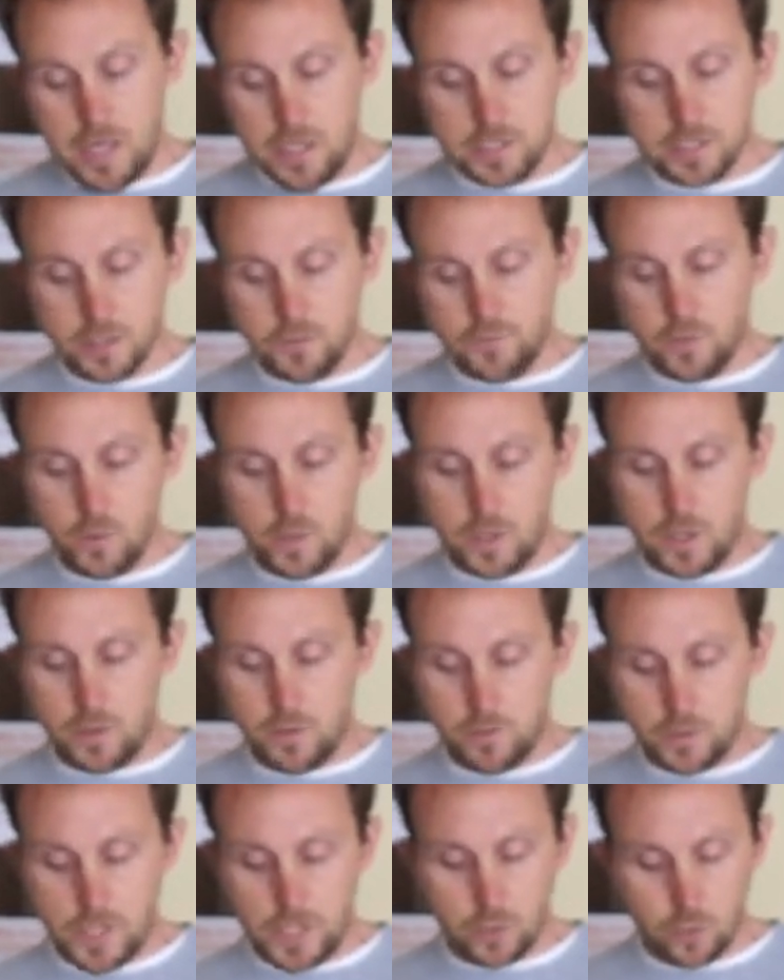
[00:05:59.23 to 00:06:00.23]
So if you want
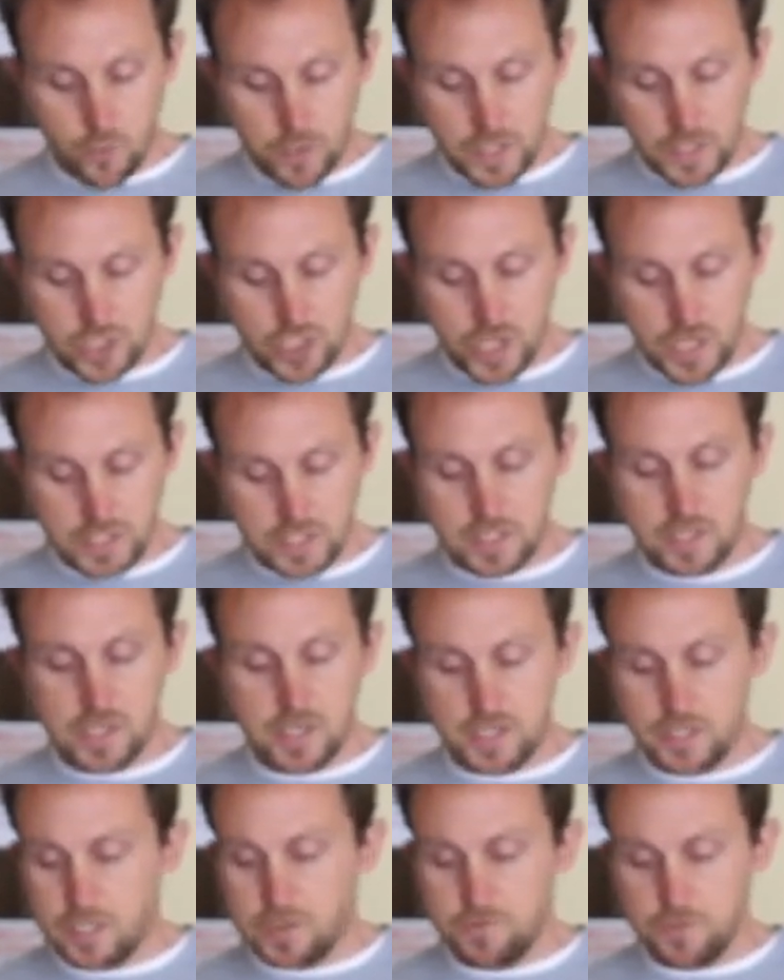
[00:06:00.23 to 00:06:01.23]
to readjust
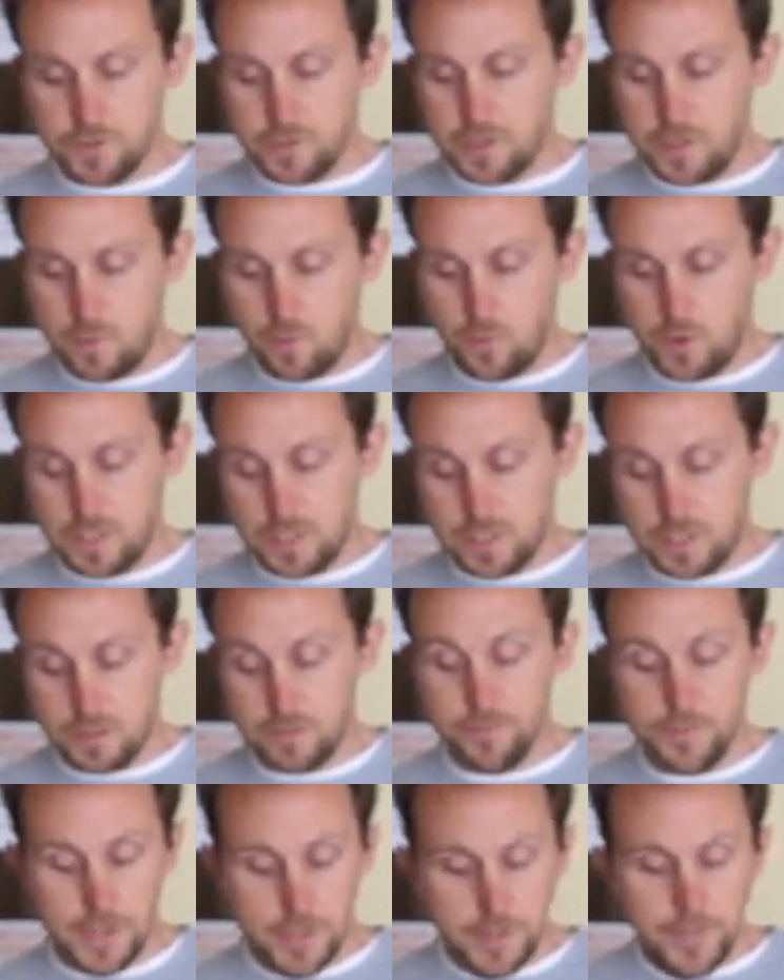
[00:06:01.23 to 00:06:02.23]
this for some
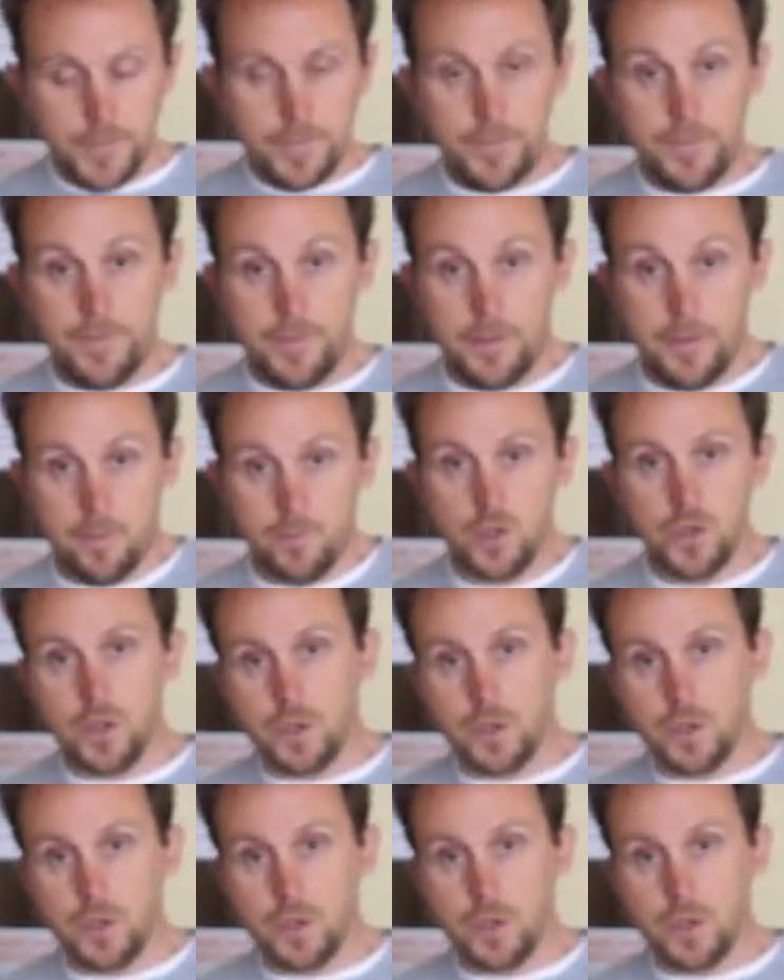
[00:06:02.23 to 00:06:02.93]
reason, you